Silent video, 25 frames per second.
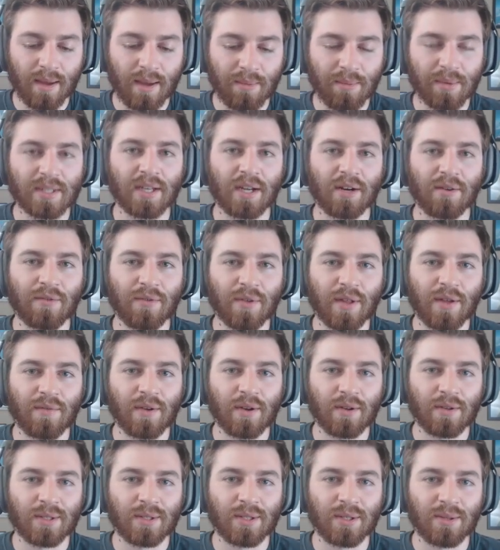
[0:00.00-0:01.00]
I'm excited for that
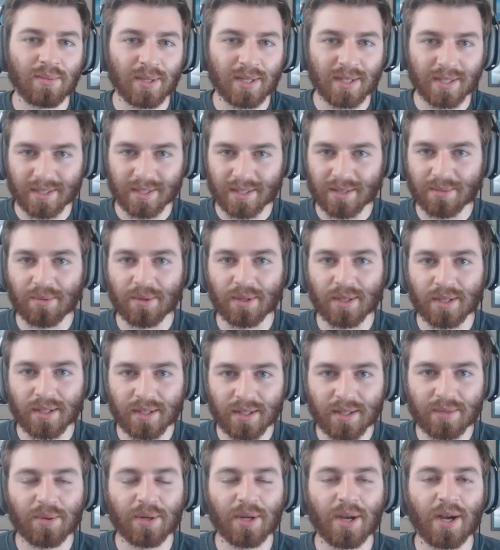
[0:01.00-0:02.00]
video too because it's pretty
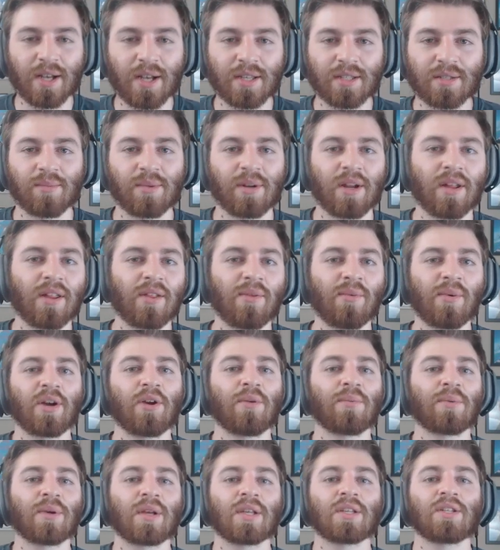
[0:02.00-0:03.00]
it's pretty awesome. But either way,
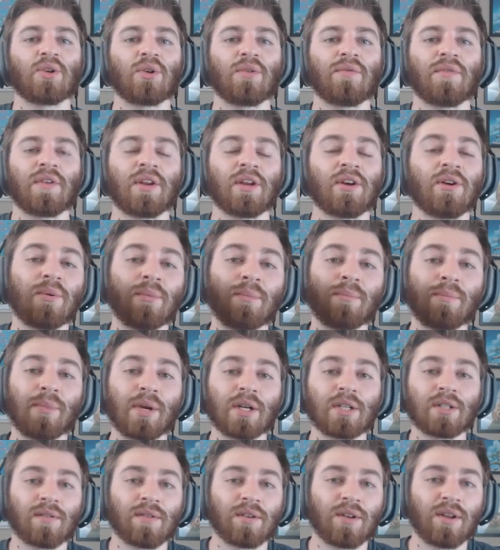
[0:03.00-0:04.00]
hope you guys enjoyed the video.
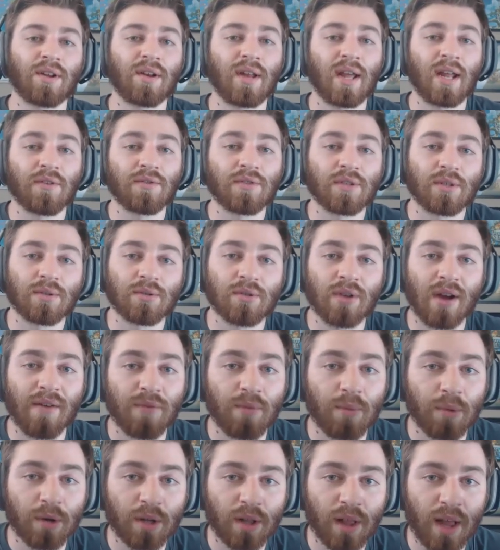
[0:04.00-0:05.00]
Make sure you did, and don't forget to
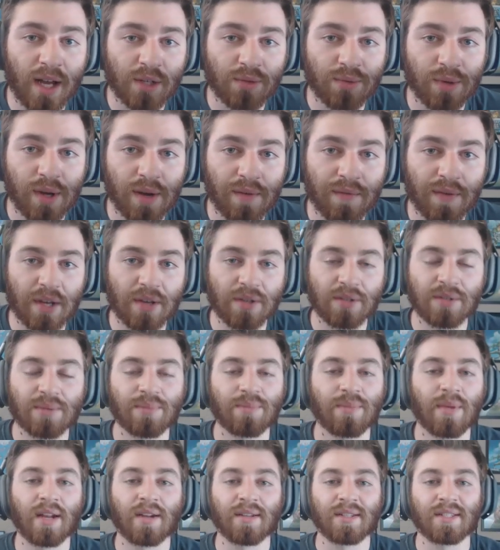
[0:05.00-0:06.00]
subscribe for more Clash Royale videos,
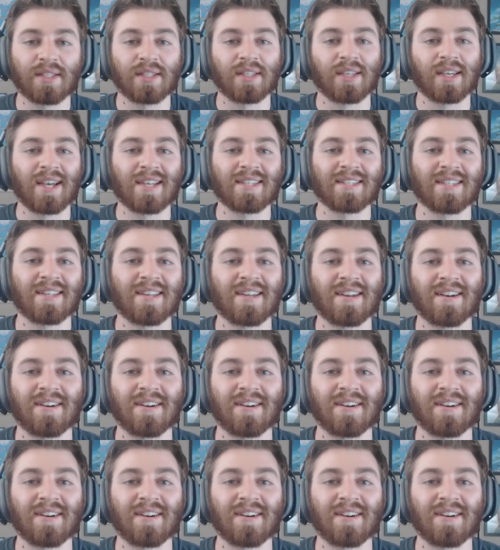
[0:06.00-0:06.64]
and I'll see you guys